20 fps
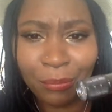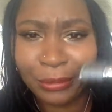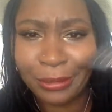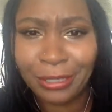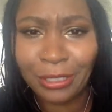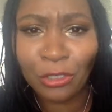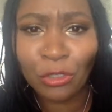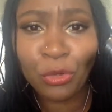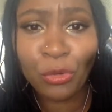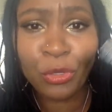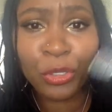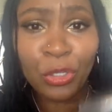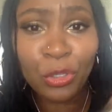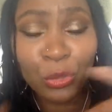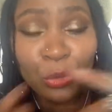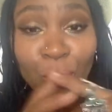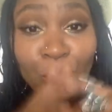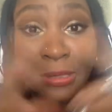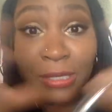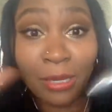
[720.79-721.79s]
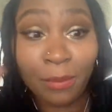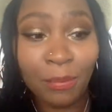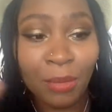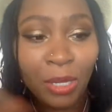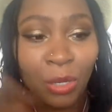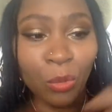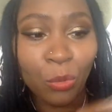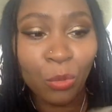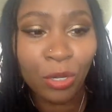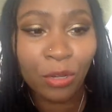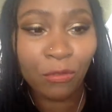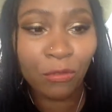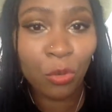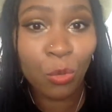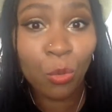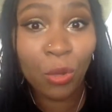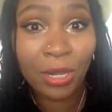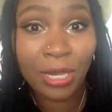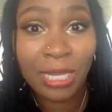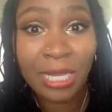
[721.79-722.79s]
but you can use a big one if you
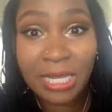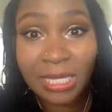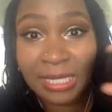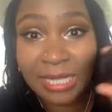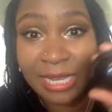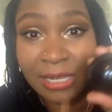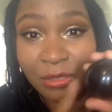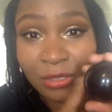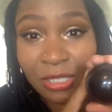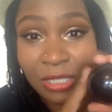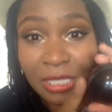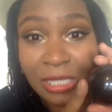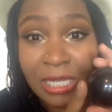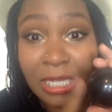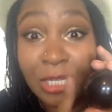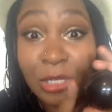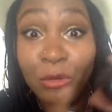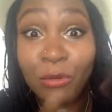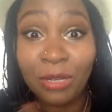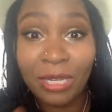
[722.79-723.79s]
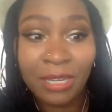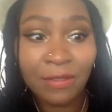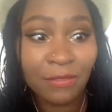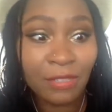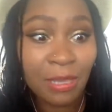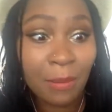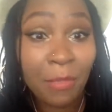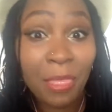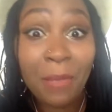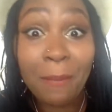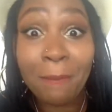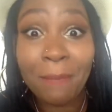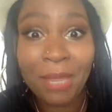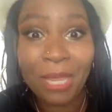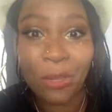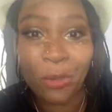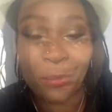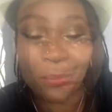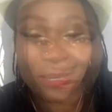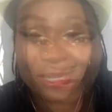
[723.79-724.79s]
want to get down to the nitty gritty of some of the
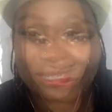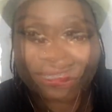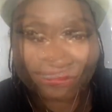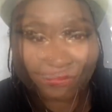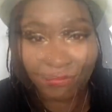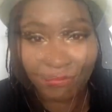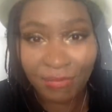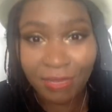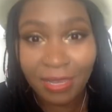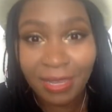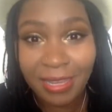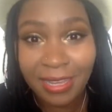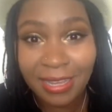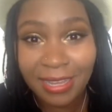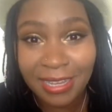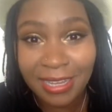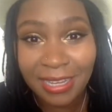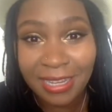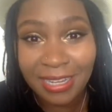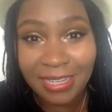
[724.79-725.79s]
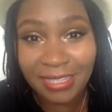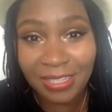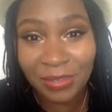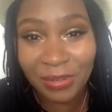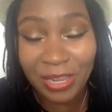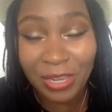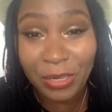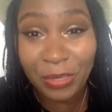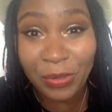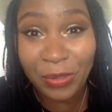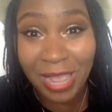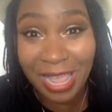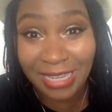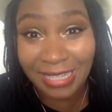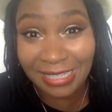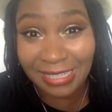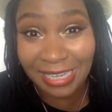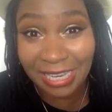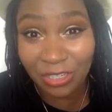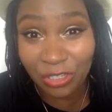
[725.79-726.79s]
bigger pieces. So now you know how
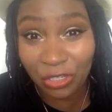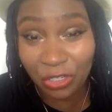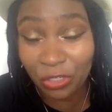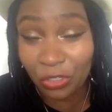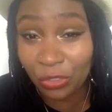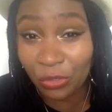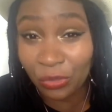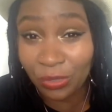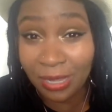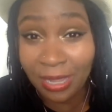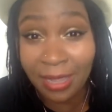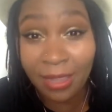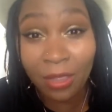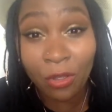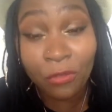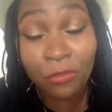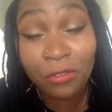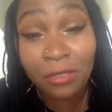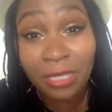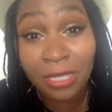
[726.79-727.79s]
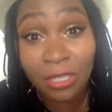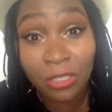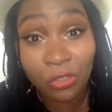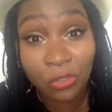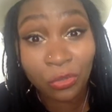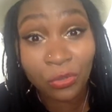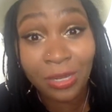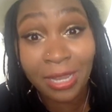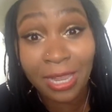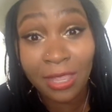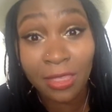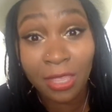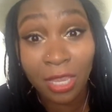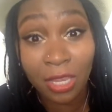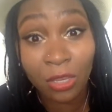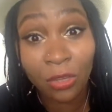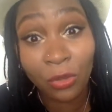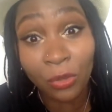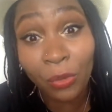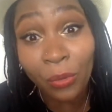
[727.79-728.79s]
to test your shungite. Hopefully the shungite
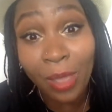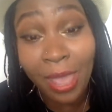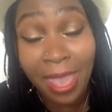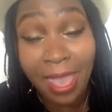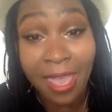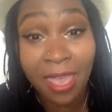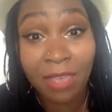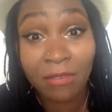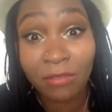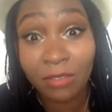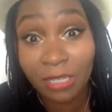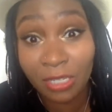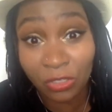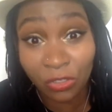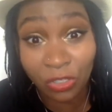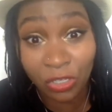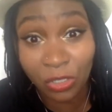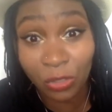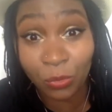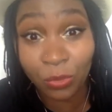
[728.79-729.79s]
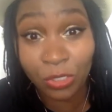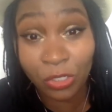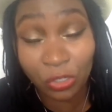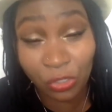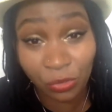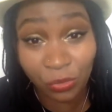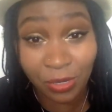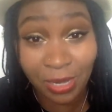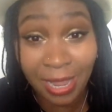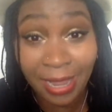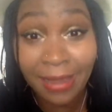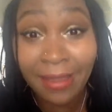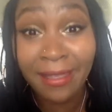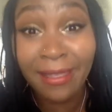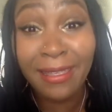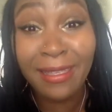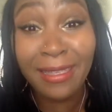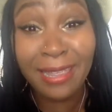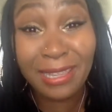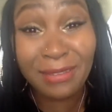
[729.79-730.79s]
that you have is genuine shungite.
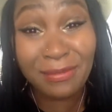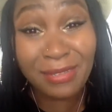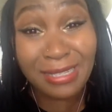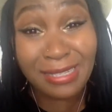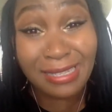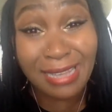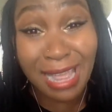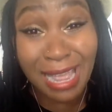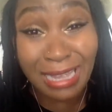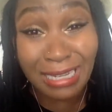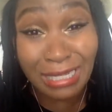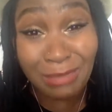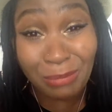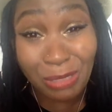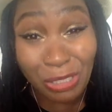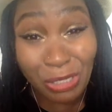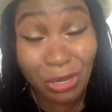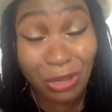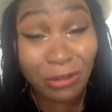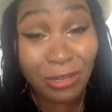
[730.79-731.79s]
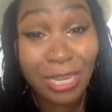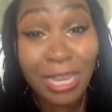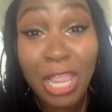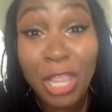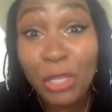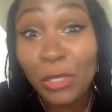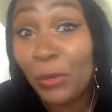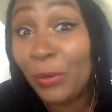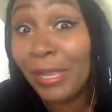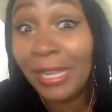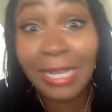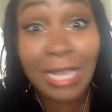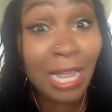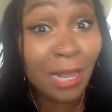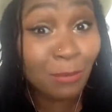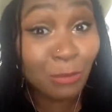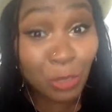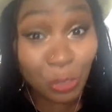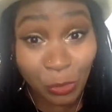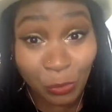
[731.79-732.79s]
If it's not, I'm sorry. You can
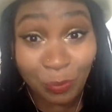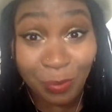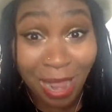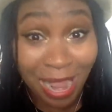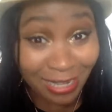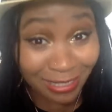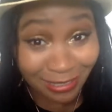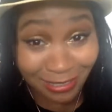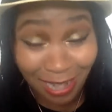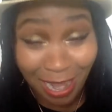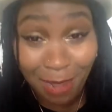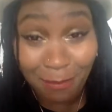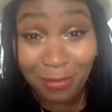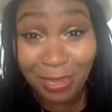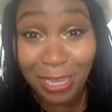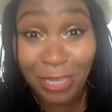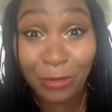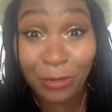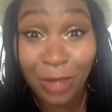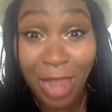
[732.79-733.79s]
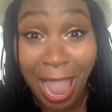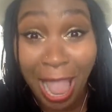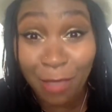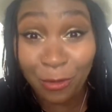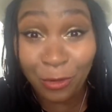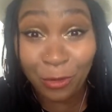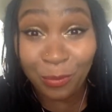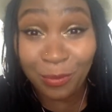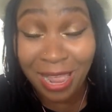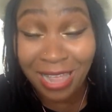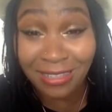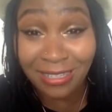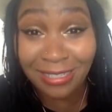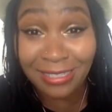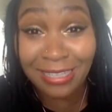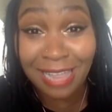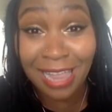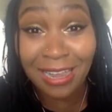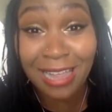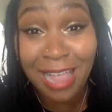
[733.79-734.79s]
come to my shop,
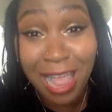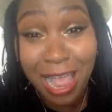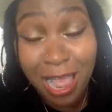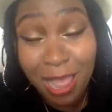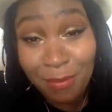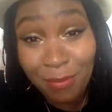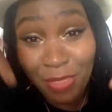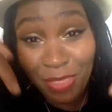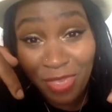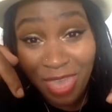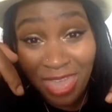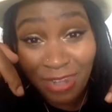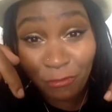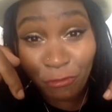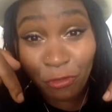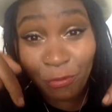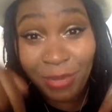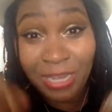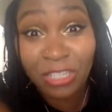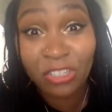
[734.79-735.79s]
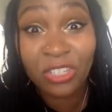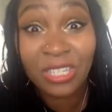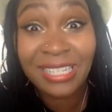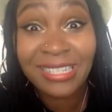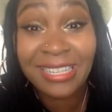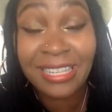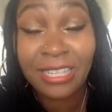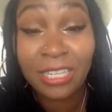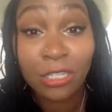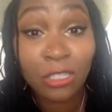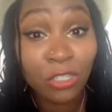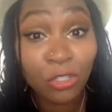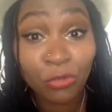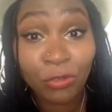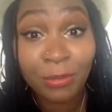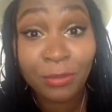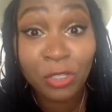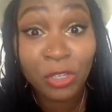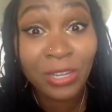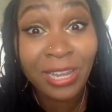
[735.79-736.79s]
innerouterbalance.com. That information is in the
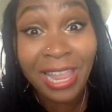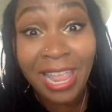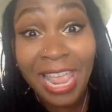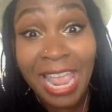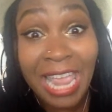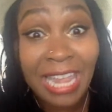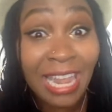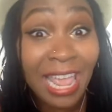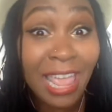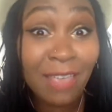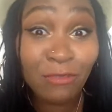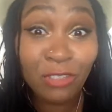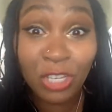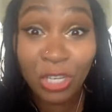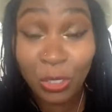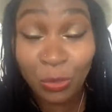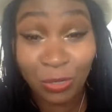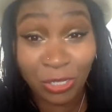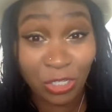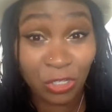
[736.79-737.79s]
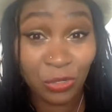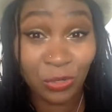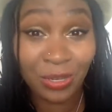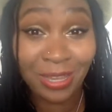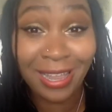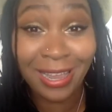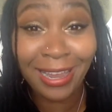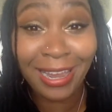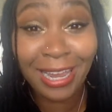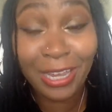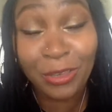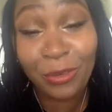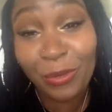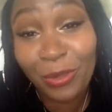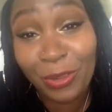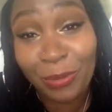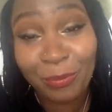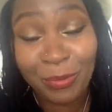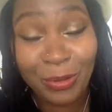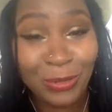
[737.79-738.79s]
description. And I have genuine shungite, and you
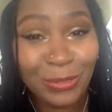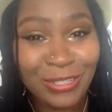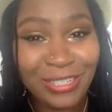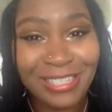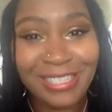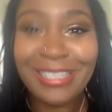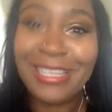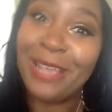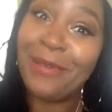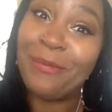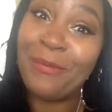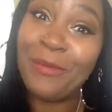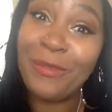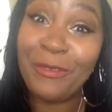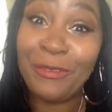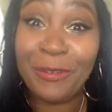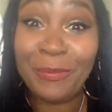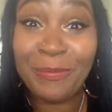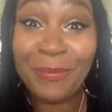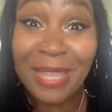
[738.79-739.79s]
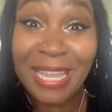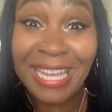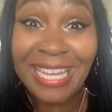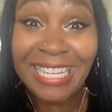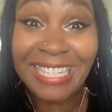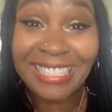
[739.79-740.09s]
can purchase some from me.